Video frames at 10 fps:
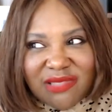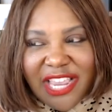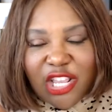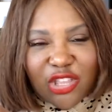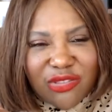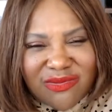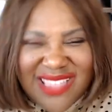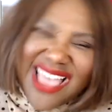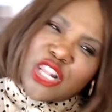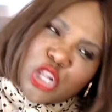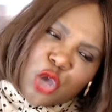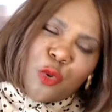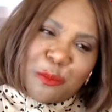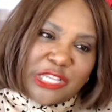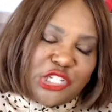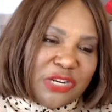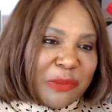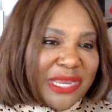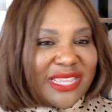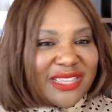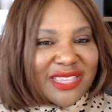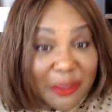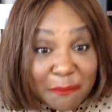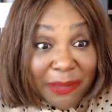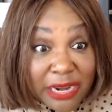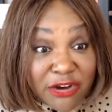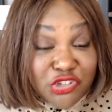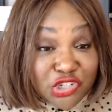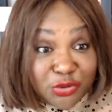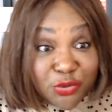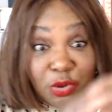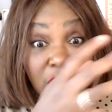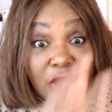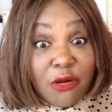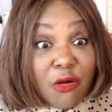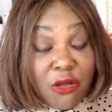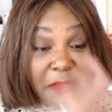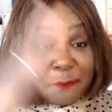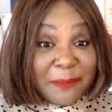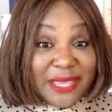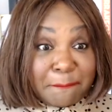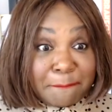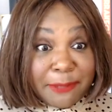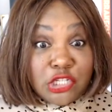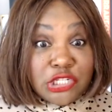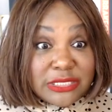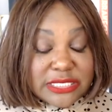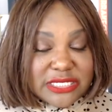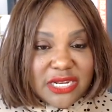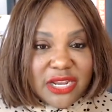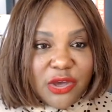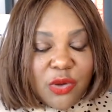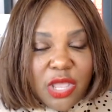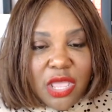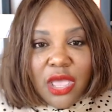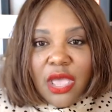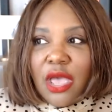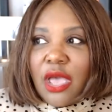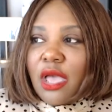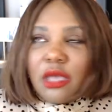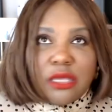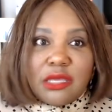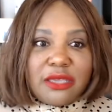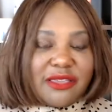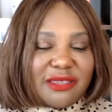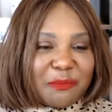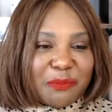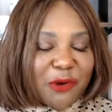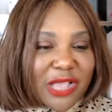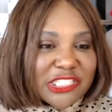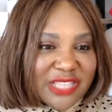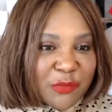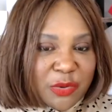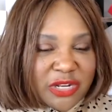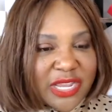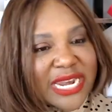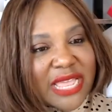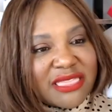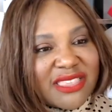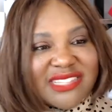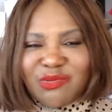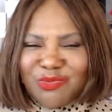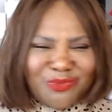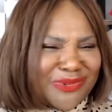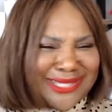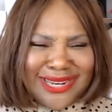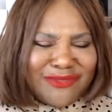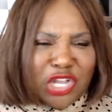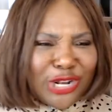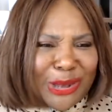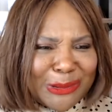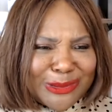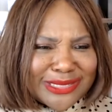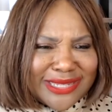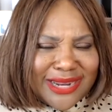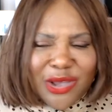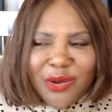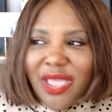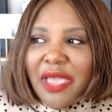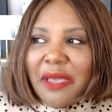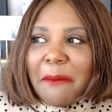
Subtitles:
like, not low budget, but compared to all the big budgets, you know, projects that we were looking at, this wasn't even close, you know,